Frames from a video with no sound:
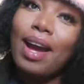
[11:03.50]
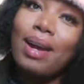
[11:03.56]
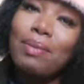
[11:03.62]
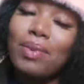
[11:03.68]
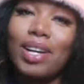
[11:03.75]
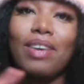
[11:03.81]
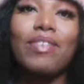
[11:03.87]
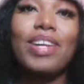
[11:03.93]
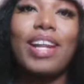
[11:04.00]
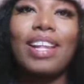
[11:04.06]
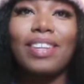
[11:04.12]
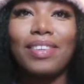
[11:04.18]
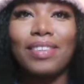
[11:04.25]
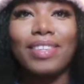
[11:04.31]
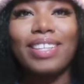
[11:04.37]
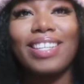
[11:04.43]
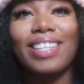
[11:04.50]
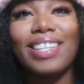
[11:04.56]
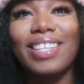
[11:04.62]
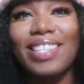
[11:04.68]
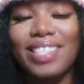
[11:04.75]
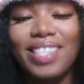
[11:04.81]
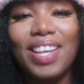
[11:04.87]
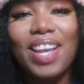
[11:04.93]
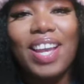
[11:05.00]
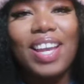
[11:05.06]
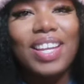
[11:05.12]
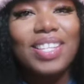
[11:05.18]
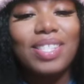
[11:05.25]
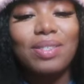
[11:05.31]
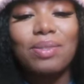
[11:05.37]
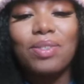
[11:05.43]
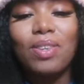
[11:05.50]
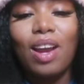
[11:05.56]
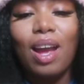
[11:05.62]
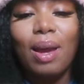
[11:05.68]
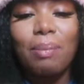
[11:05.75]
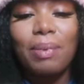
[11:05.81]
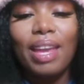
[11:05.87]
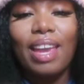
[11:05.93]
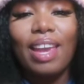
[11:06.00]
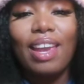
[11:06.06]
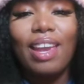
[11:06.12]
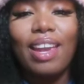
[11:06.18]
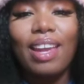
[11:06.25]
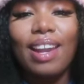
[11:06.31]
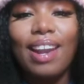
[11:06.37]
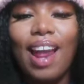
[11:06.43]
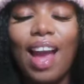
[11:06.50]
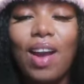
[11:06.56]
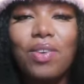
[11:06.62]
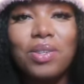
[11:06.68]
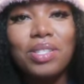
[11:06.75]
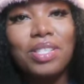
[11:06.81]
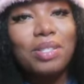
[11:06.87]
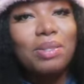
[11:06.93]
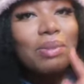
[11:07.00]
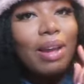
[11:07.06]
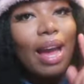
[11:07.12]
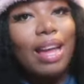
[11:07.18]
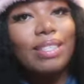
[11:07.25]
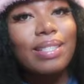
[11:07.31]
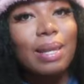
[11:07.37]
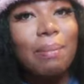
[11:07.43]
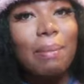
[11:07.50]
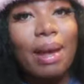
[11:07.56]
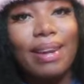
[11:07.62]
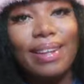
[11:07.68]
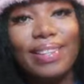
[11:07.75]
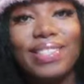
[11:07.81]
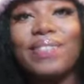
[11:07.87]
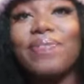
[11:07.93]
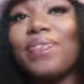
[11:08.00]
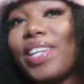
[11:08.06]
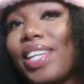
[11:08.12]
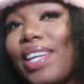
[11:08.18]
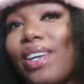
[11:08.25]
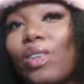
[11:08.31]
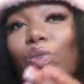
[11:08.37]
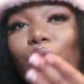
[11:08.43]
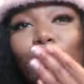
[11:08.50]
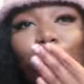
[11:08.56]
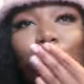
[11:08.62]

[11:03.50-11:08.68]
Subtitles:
wherever that little thing is. Subscribe, and I will see you guys in my next video.